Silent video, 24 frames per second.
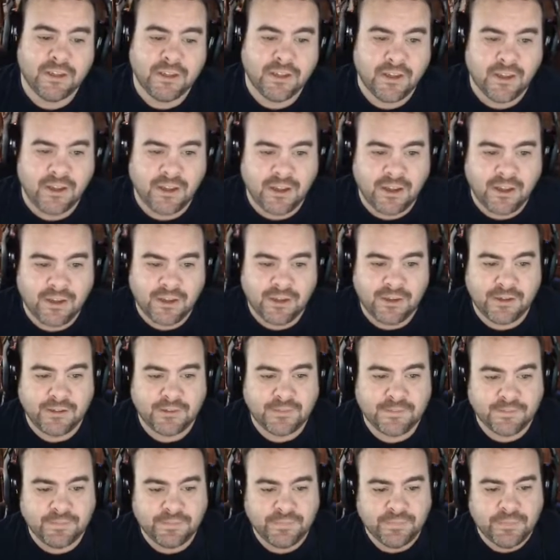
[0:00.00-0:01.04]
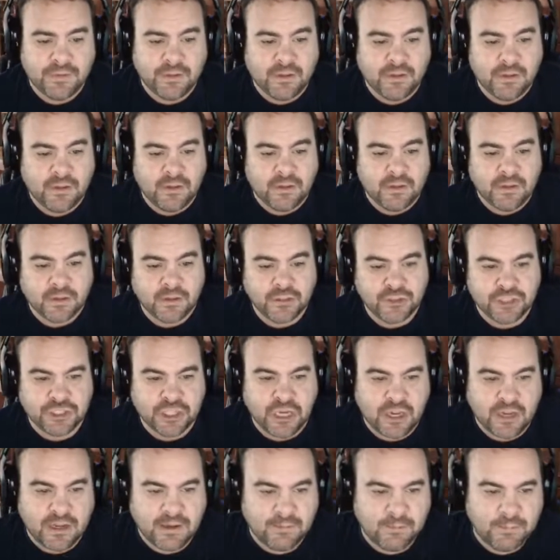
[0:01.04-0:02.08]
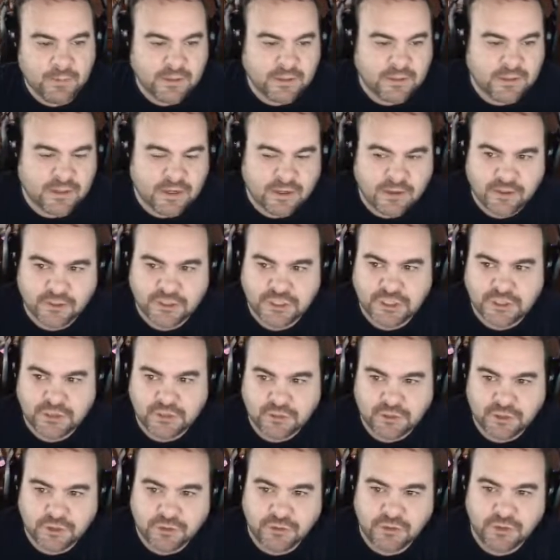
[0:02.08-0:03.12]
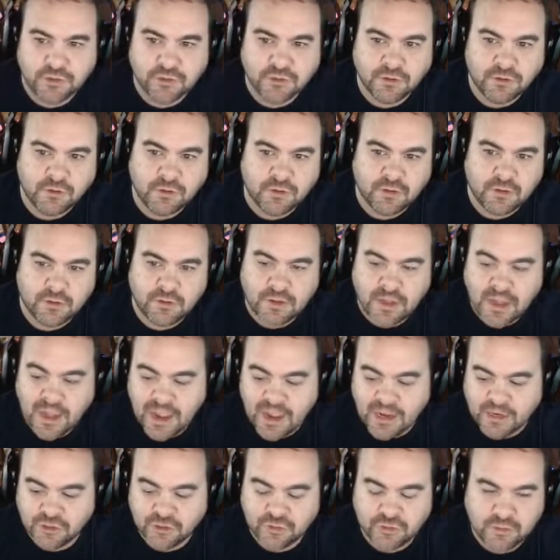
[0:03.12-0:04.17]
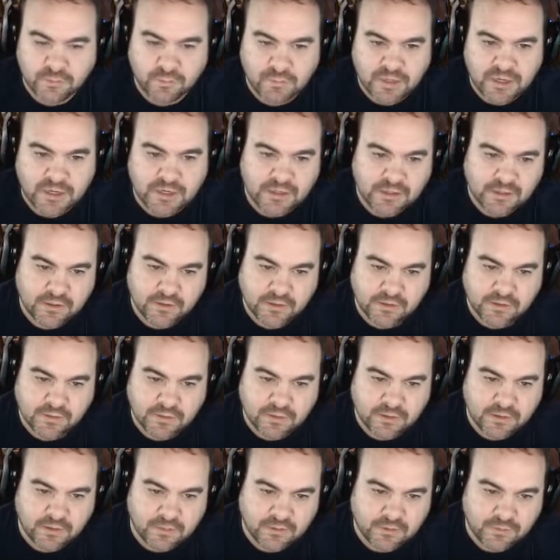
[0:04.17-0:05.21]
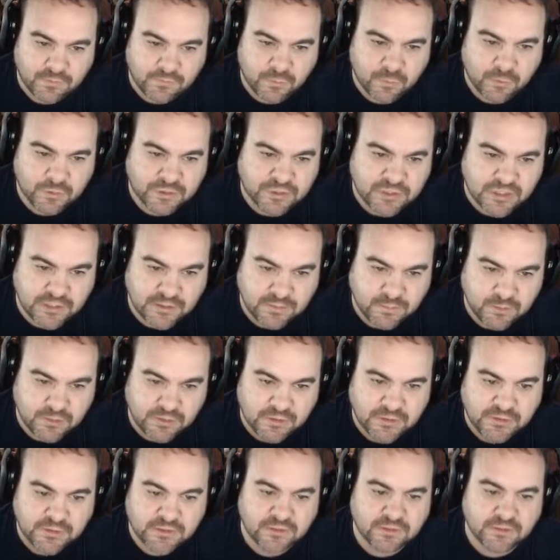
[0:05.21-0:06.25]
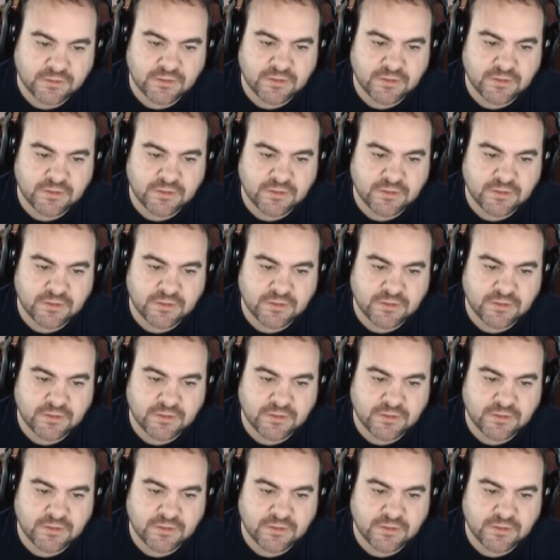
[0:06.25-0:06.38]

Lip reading: Good job. Terence Shannon Jr. actually made the first team on this.